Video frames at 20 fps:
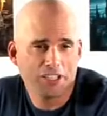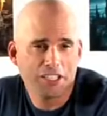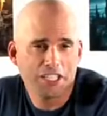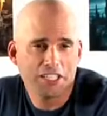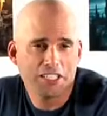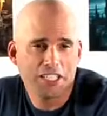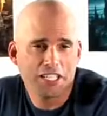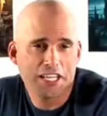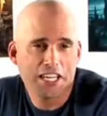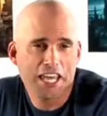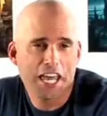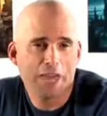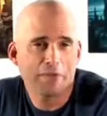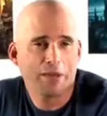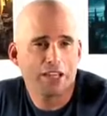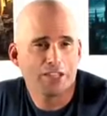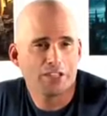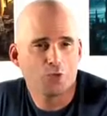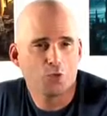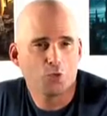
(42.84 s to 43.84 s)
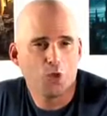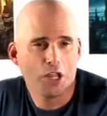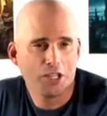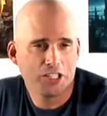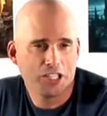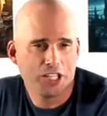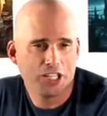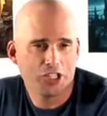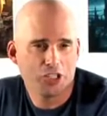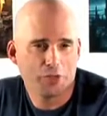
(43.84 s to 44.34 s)
D&D game has
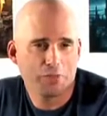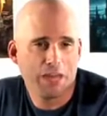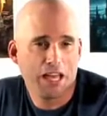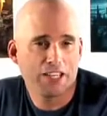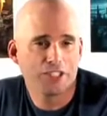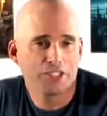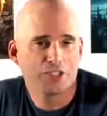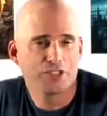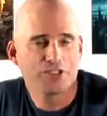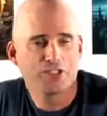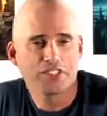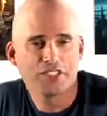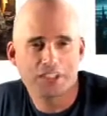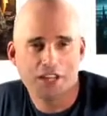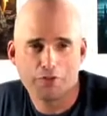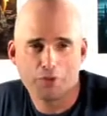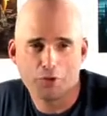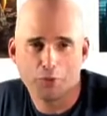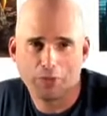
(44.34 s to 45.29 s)
one dungeon master and several